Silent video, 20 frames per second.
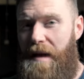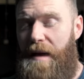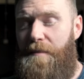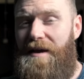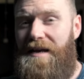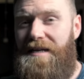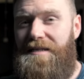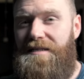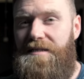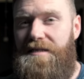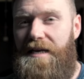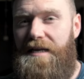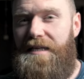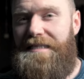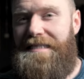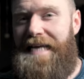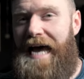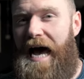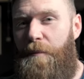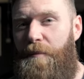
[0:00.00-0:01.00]
Maybe consider
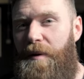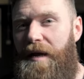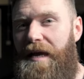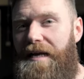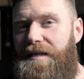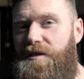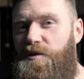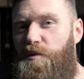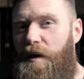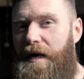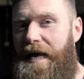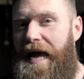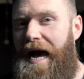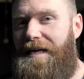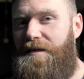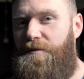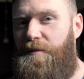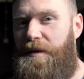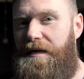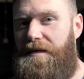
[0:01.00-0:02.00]
tapping into
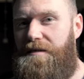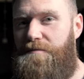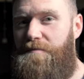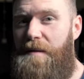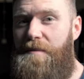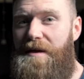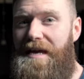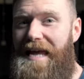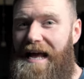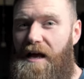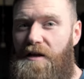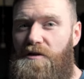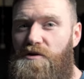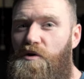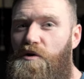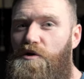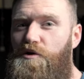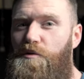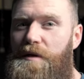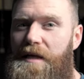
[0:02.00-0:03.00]
academies, maybe get in
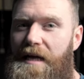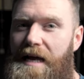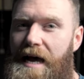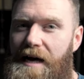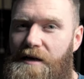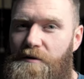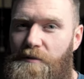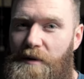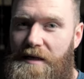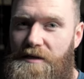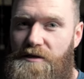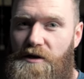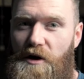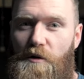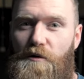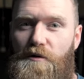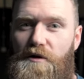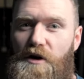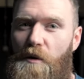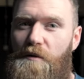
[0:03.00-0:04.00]
touch with academies,
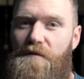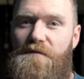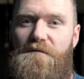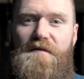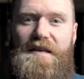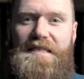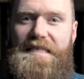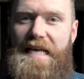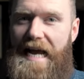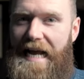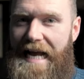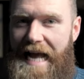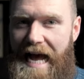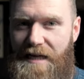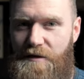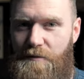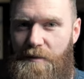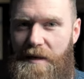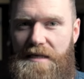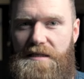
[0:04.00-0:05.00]
go and visit
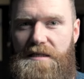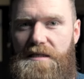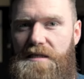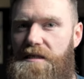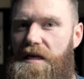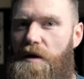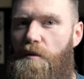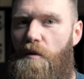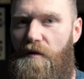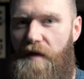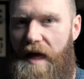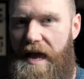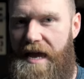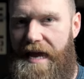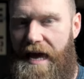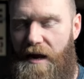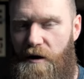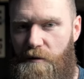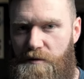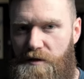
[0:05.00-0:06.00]
academies and see what they
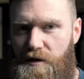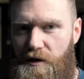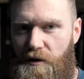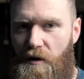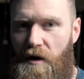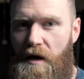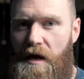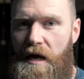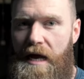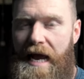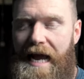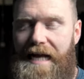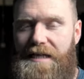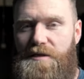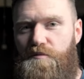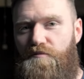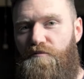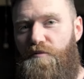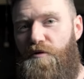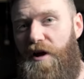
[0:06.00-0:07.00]
get up to.
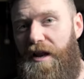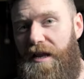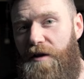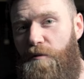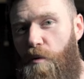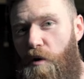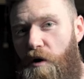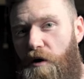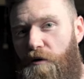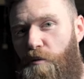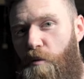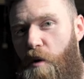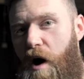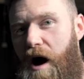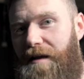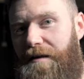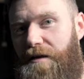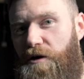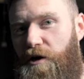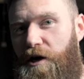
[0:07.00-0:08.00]
It's really
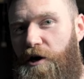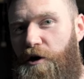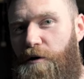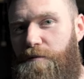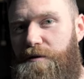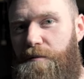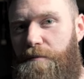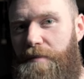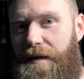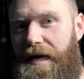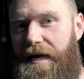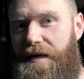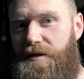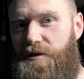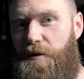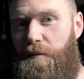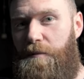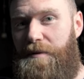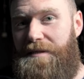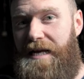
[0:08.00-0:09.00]
worthwhile looking up to
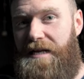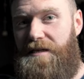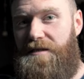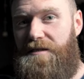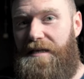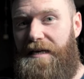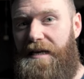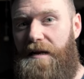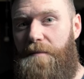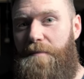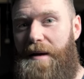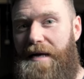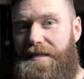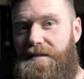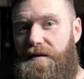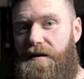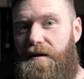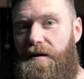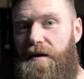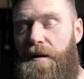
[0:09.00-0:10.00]
players who are potentially in a
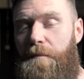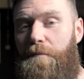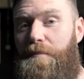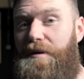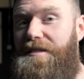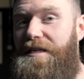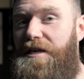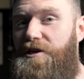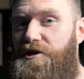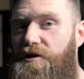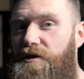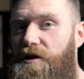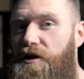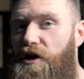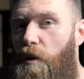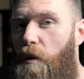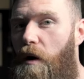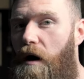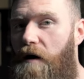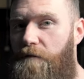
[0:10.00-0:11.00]
better position
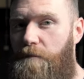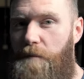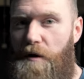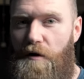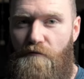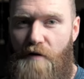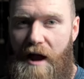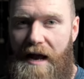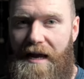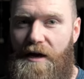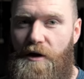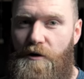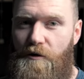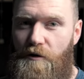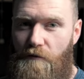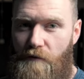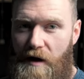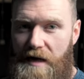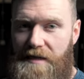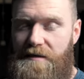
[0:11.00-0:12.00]
than you are from a ranking
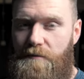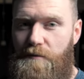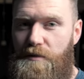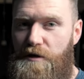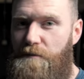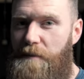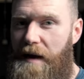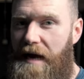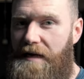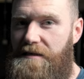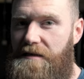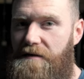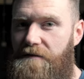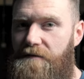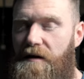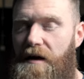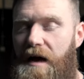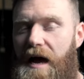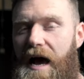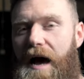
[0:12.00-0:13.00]
or a rating
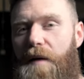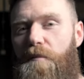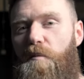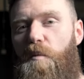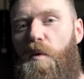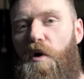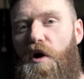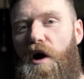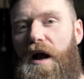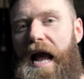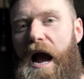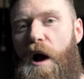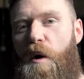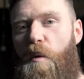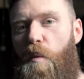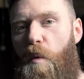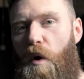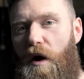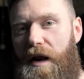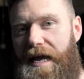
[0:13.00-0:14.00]
perspective, and work
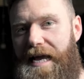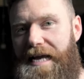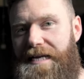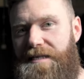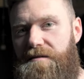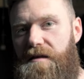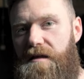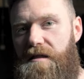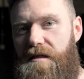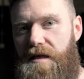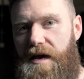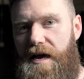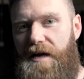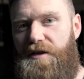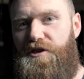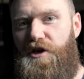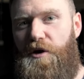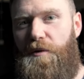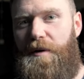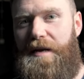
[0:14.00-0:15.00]
out what it is that
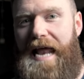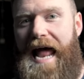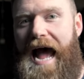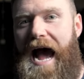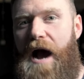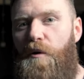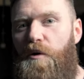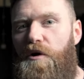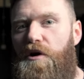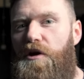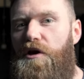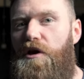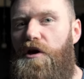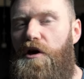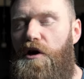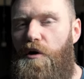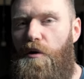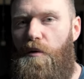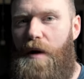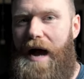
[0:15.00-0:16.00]
they're doing and how can
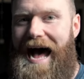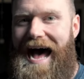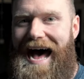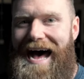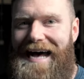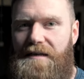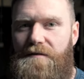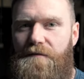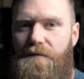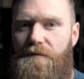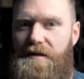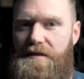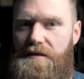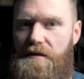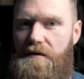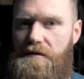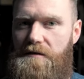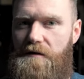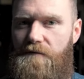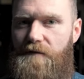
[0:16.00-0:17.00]
you add
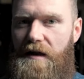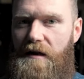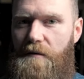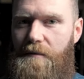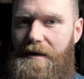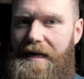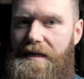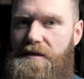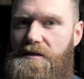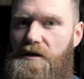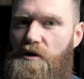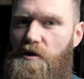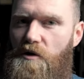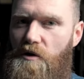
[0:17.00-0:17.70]
physical development into